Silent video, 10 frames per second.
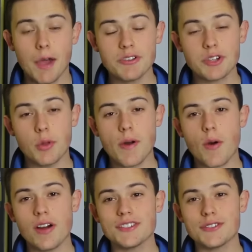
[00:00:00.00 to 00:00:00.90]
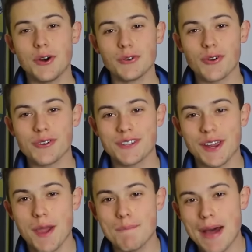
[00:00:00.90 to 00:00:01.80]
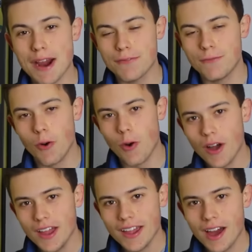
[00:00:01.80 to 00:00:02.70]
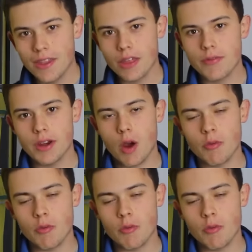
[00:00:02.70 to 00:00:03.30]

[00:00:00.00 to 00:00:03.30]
Hey, what is going on, guys? Talk Norwich City here, back for another video.